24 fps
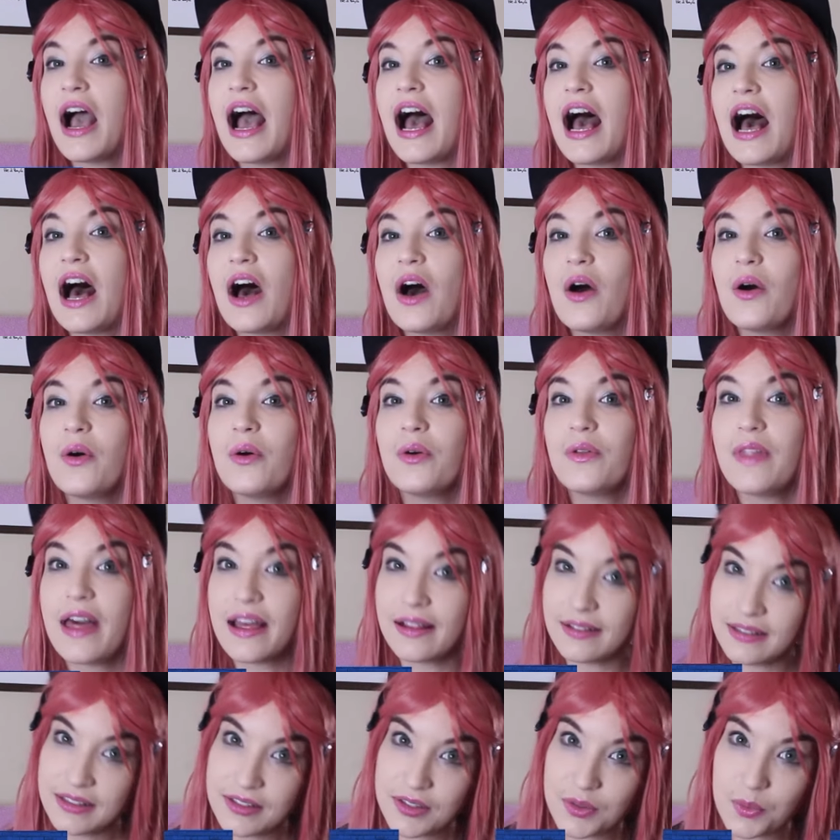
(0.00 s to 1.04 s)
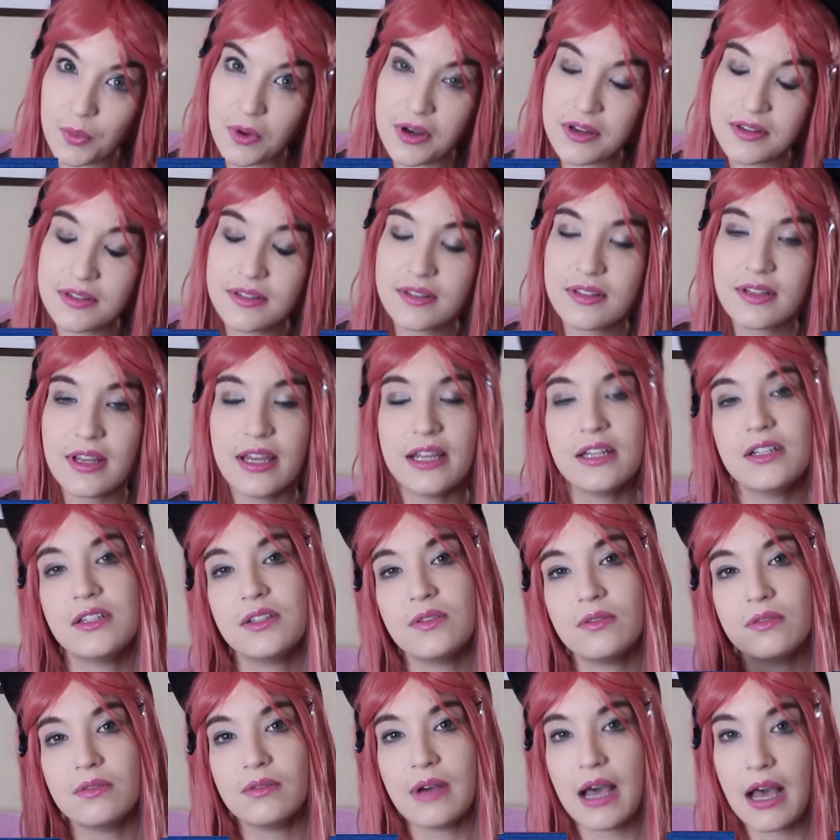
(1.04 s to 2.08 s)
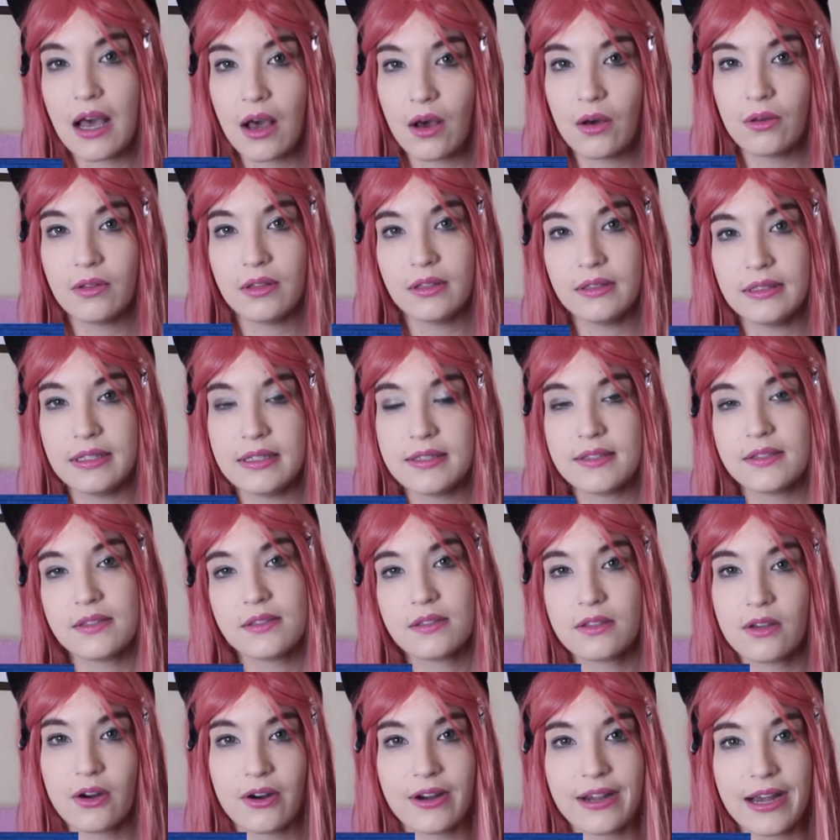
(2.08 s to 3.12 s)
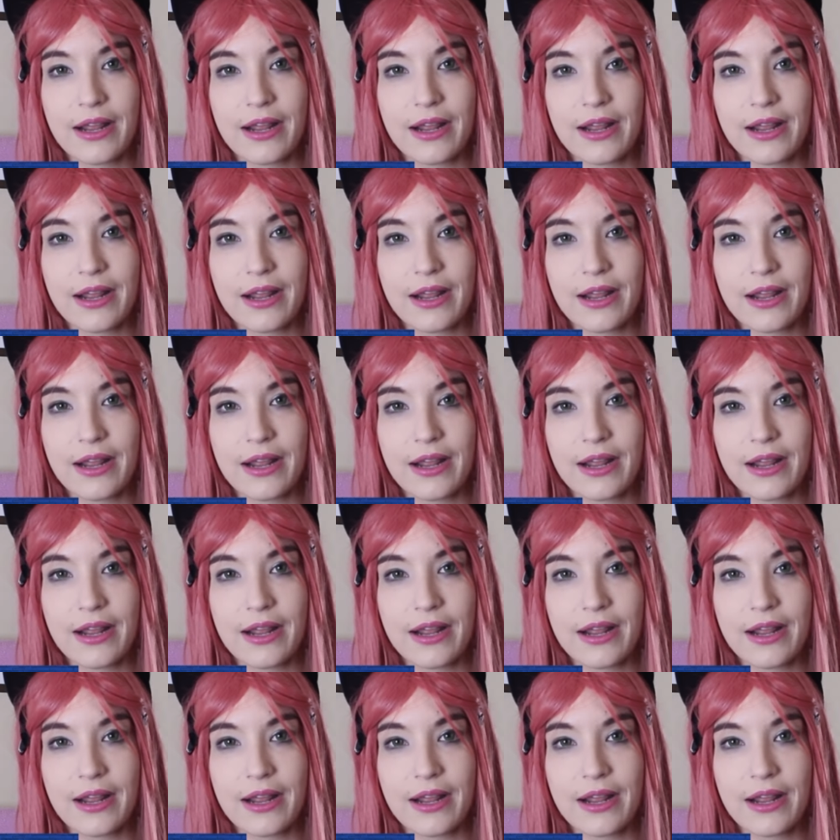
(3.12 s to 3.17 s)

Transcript: how that list was and to how the lists